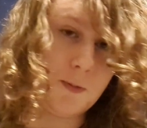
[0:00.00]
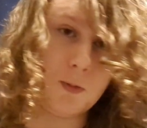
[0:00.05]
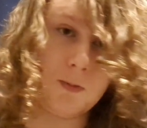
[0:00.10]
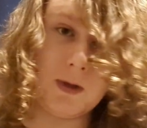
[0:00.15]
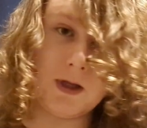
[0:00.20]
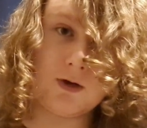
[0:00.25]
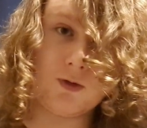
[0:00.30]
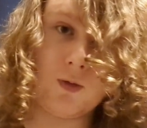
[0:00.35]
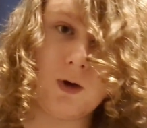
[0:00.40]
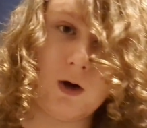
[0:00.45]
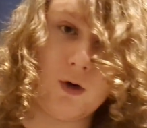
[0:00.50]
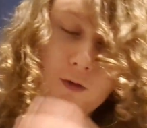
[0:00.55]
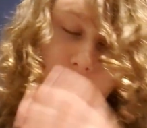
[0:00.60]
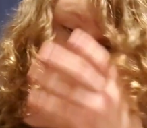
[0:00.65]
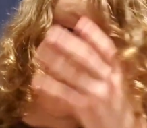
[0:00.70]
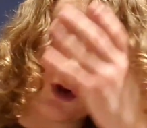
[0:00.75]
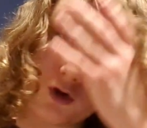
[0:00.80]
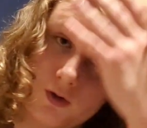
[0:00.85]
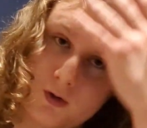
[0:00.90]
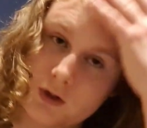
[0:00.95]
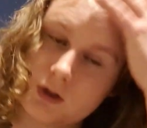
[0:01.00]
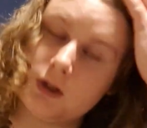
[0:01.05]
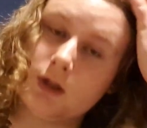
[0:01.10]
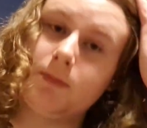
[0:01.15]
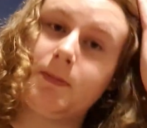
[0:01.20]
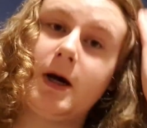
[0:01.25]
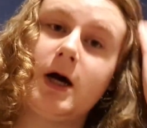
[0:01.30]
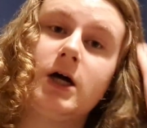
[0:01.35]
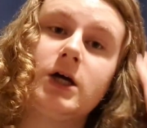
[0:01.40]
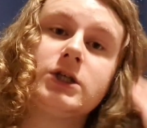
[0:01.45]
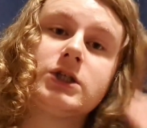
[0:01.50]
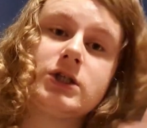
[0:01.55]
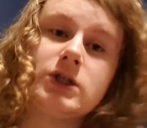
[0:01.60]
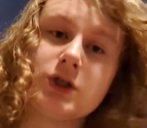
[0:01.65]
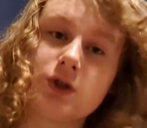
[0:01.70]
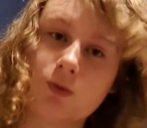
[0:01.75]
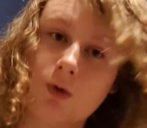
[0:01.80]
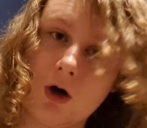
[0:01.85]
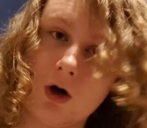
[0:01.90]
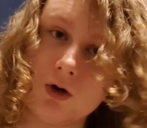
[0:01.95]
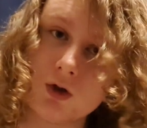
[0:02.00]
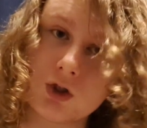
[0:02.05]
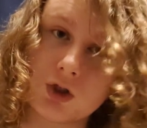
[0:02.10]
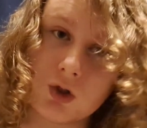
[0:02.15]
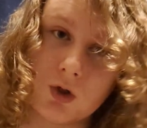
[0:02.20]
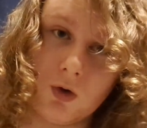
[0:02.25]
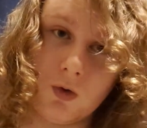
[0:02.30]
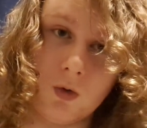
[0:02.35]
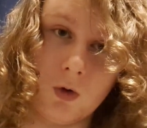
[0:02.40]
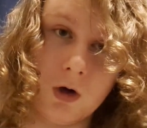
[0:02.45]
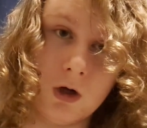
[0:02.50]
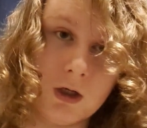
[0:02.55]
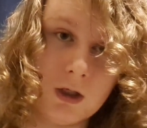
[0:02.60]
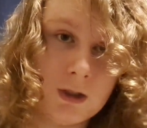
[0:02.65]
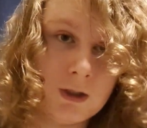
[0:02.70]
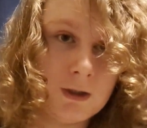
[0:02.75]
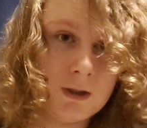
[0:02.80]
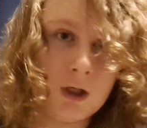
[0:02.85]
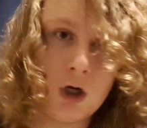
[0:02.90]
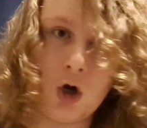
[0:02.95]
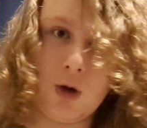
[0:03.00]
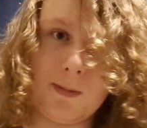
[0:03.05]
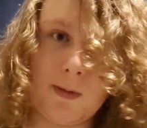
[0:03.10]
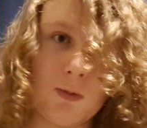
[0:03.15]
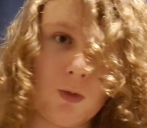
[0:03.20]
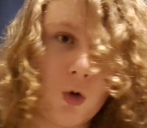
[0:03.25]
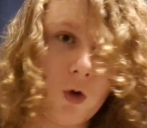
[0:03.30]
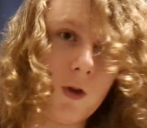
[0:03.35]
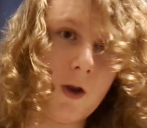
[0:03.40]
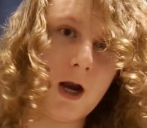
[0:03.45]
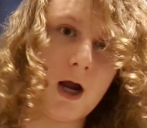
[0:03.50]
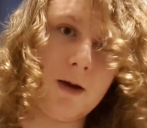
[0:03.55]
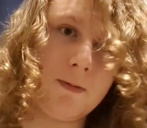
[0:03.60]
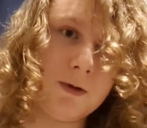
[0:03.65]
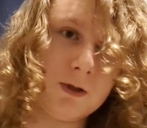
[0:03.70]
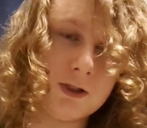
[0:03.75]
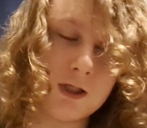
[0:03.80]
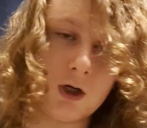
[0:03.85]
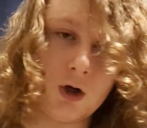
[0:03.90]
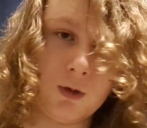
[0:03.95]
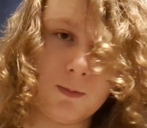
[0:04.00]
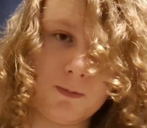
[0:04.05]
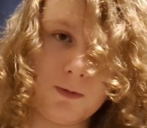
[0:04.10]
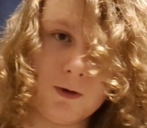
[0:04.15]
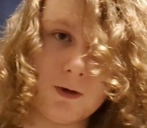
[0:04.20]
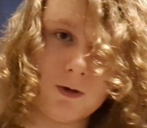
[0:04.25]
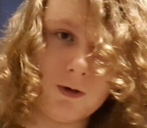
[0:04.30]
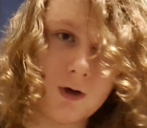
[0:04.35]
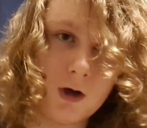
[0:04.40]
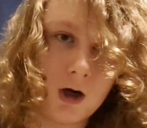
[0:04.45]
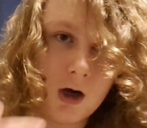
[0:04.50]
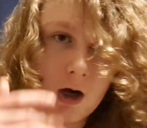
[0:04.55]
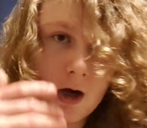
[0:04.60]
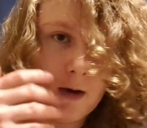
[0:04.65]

a couple mental health issues in the past as well, so I'd be more than happy to help you.